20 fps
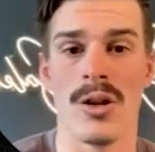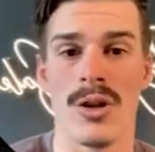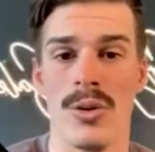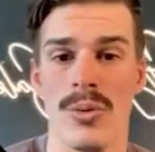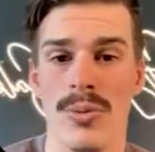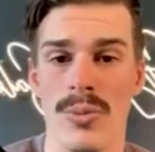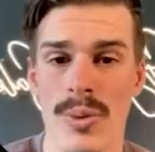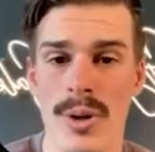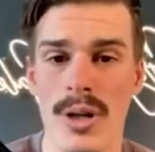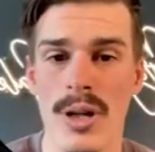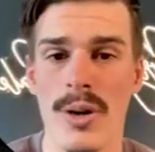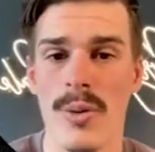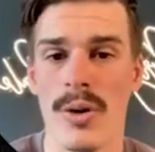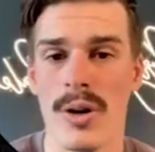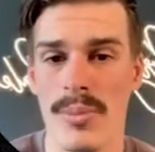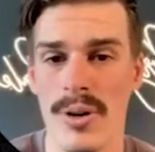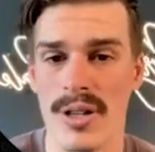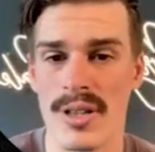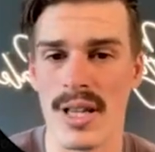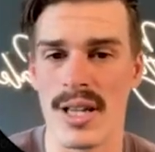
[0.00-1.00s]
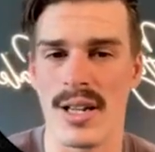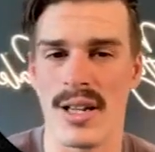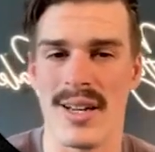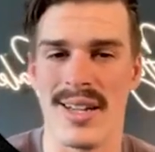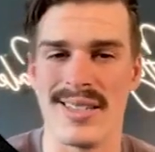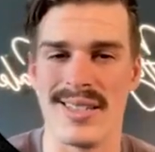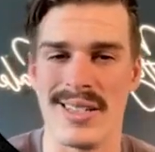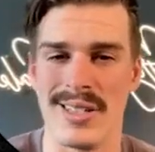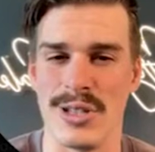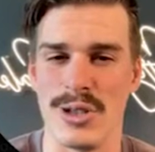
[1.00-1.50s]
You really want to bring that in
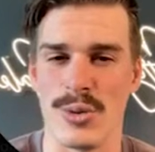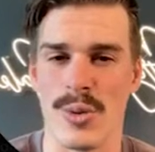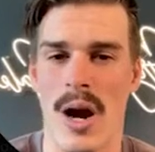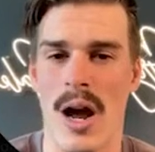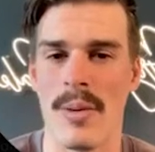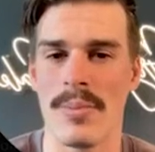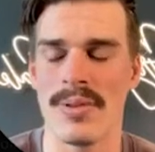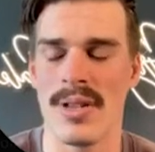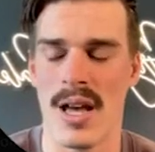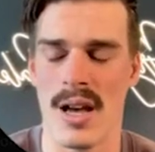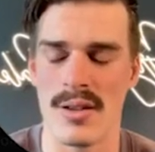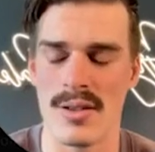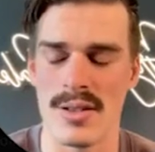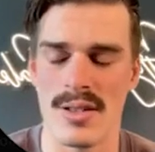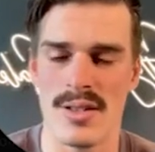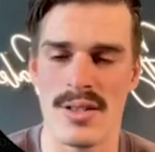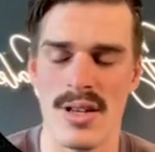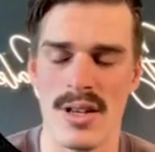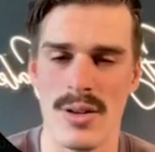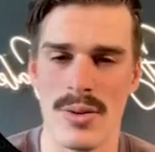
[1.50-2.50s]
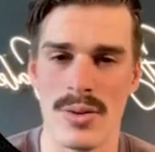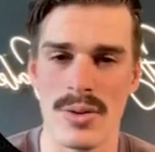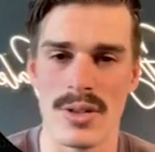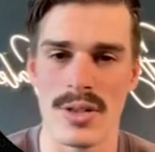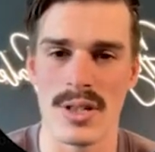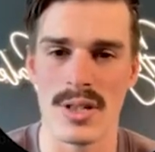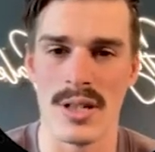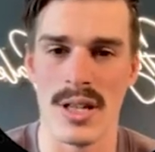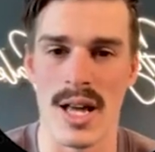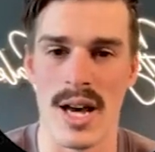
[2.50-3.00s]
as a drop-down single
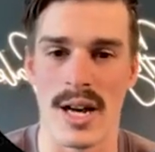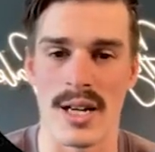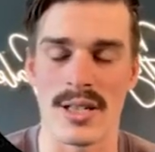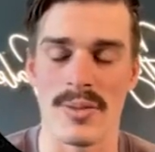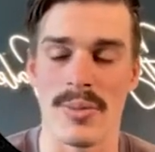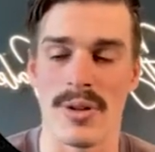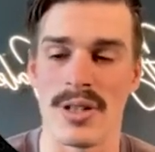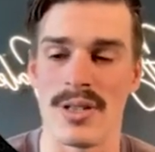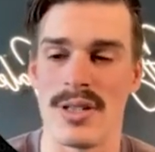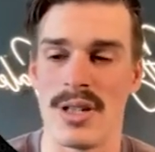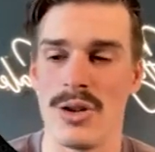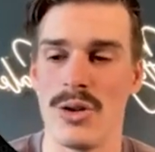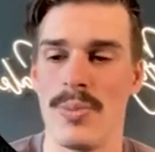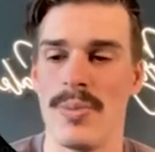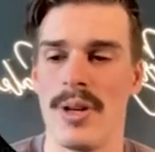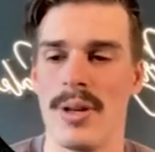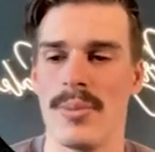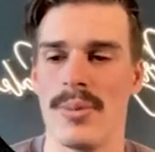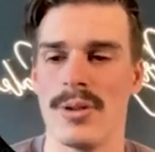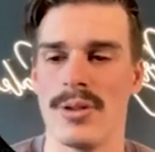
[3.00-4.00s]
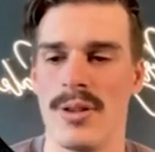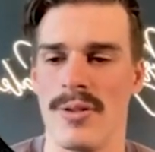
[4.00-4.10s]
select, because then you'll be able to